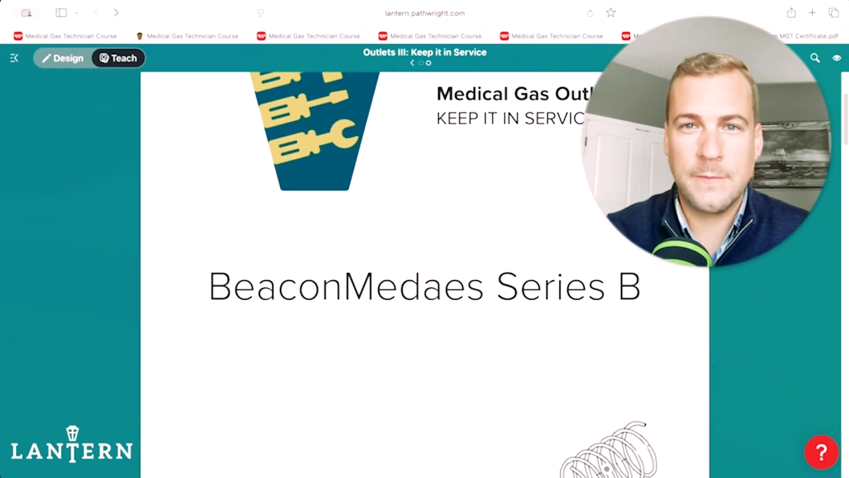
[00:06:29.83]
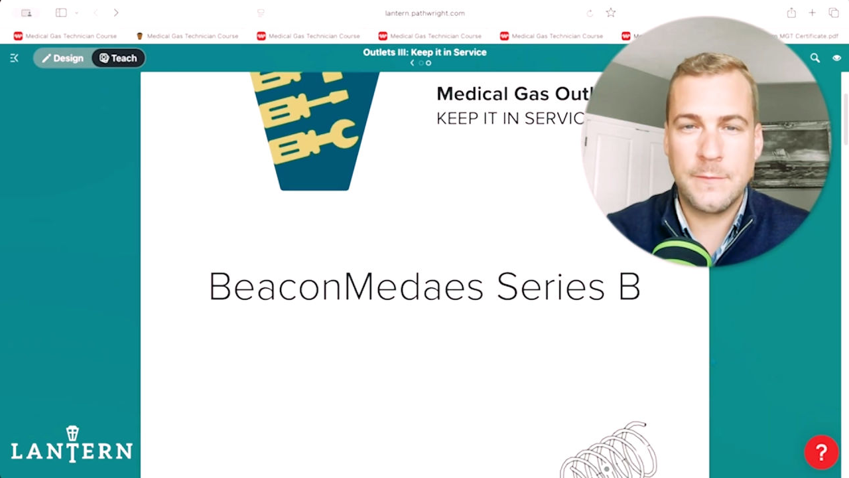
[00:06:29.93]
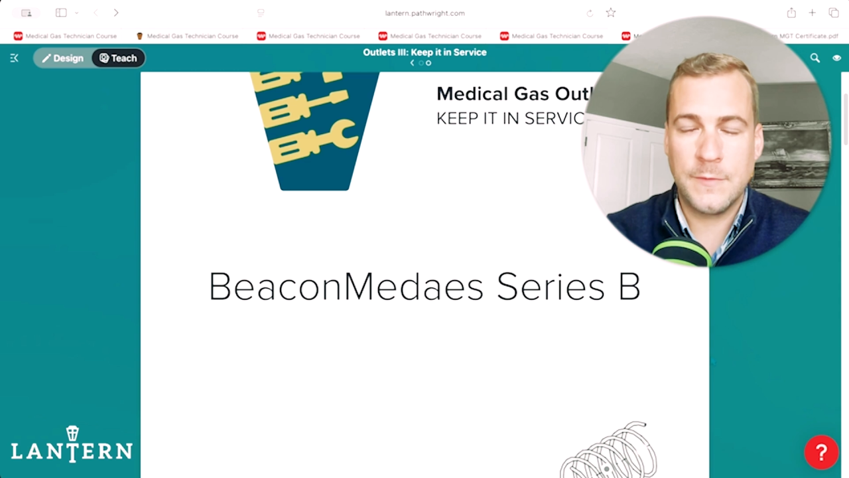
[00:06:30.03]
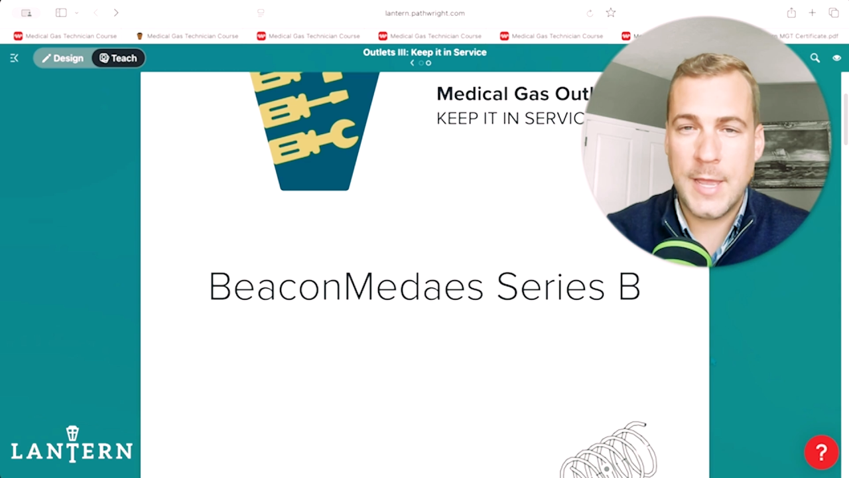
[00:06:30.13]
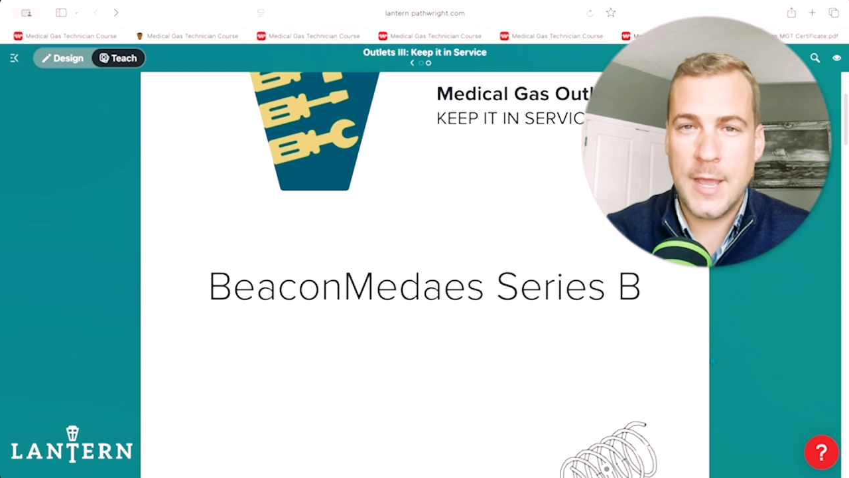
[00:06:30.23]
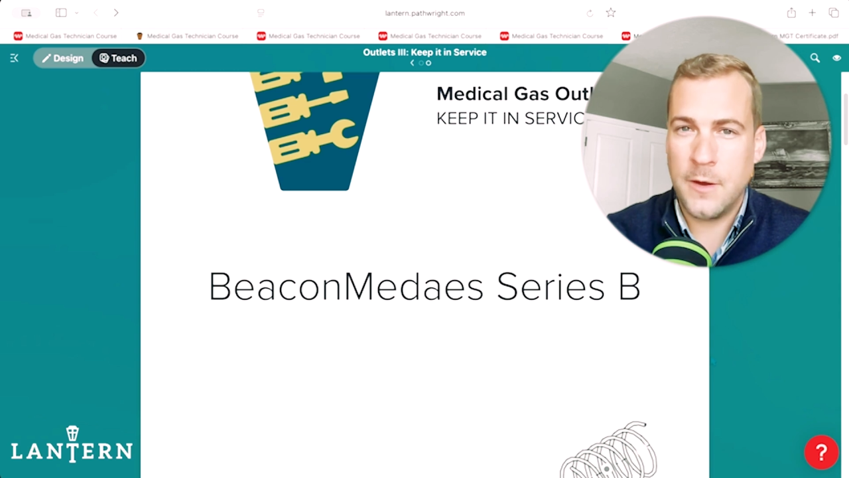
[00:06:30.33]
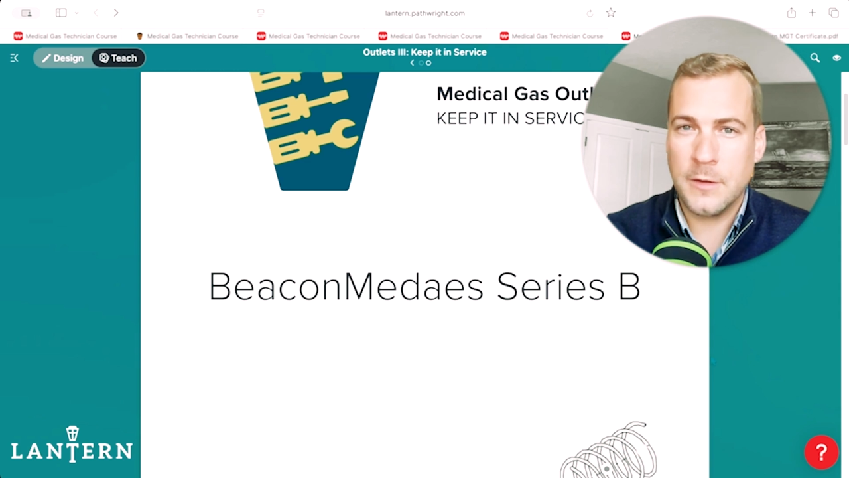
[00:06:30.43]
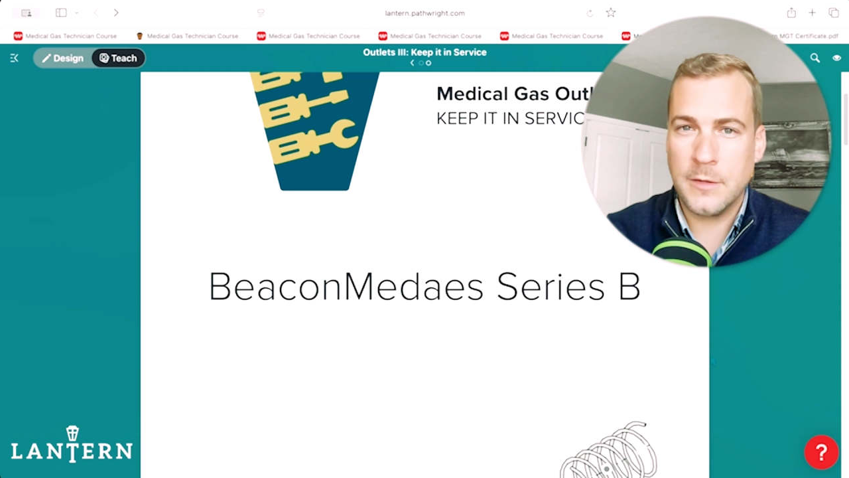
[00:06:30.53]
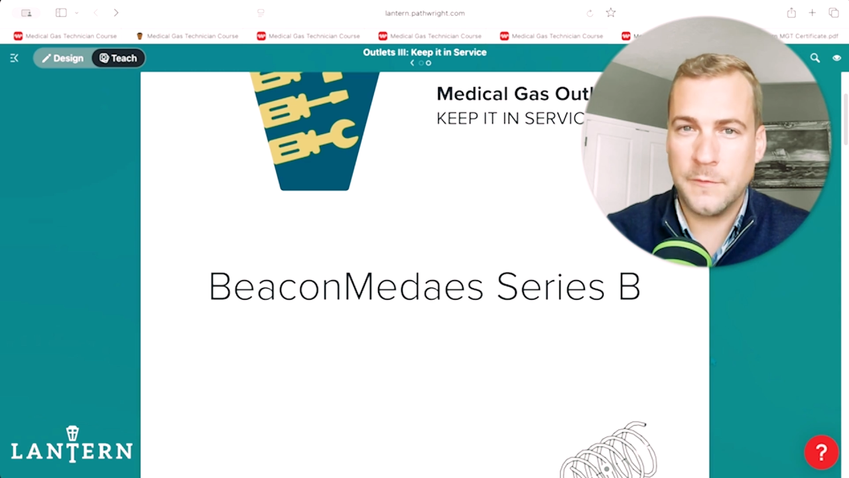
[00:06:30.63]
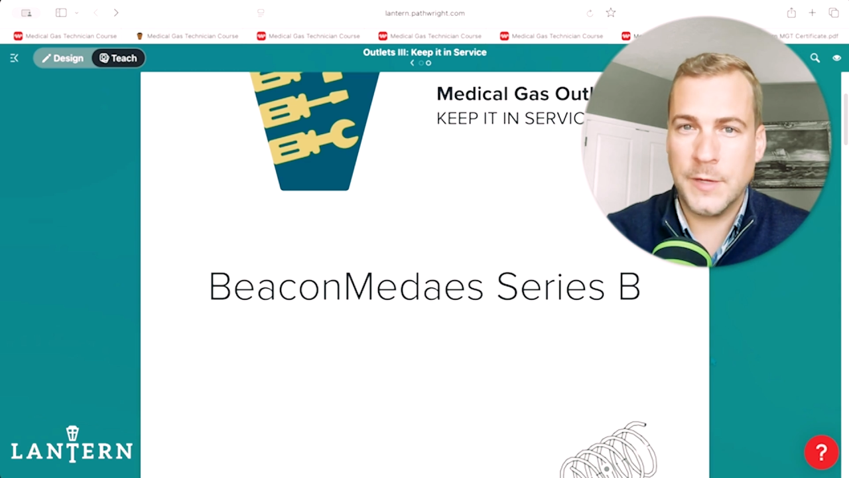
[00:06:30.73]
that
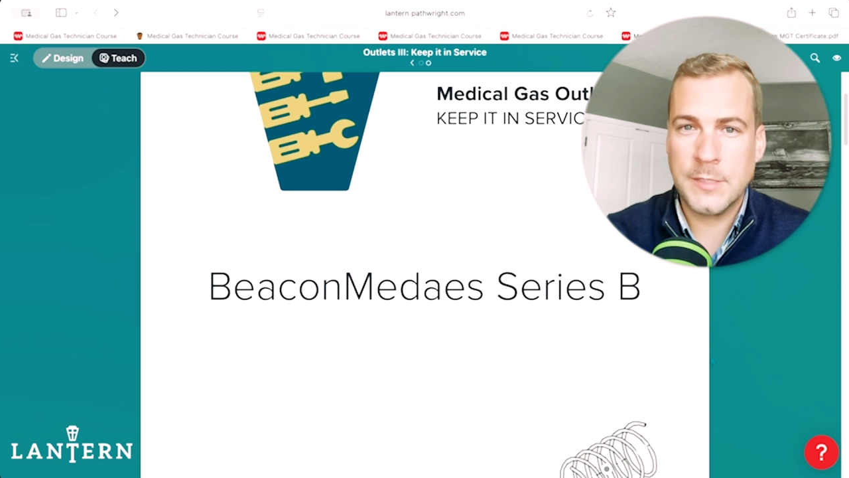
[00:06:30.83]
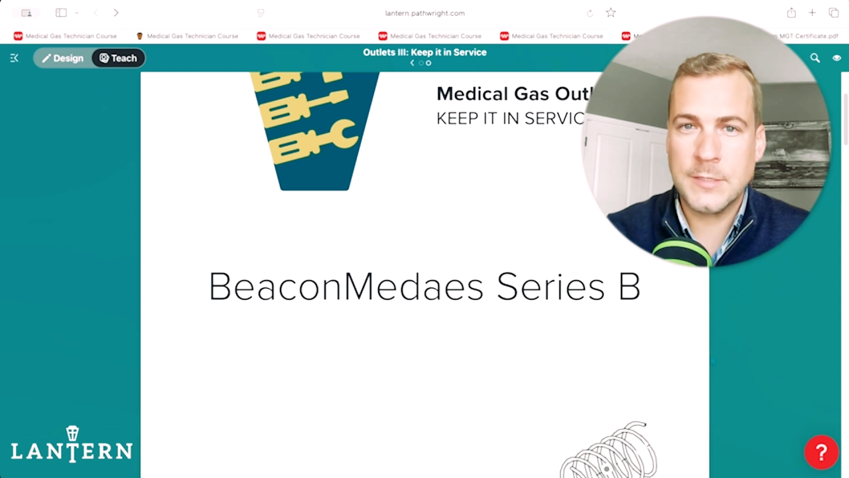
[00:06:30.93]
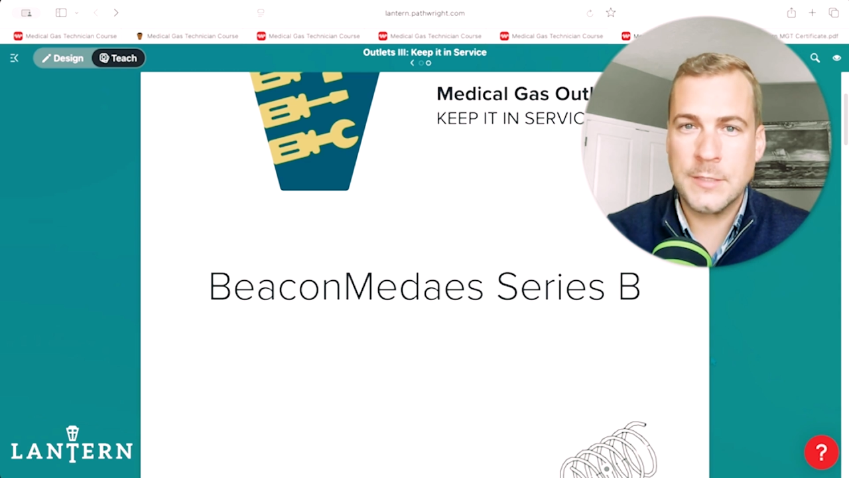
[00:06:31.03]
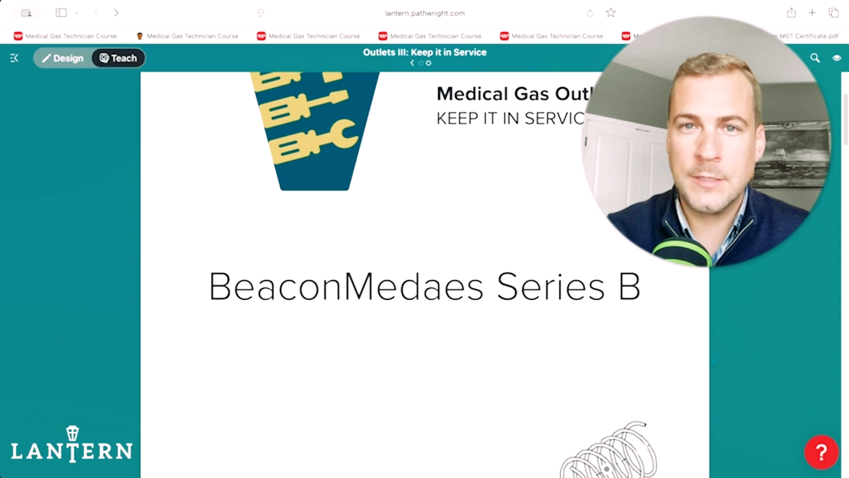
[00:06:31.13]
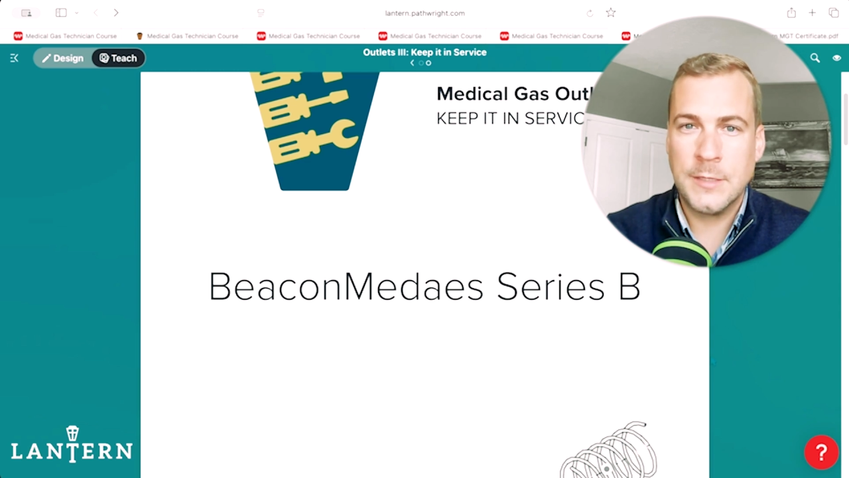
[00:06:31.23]
hard to fix,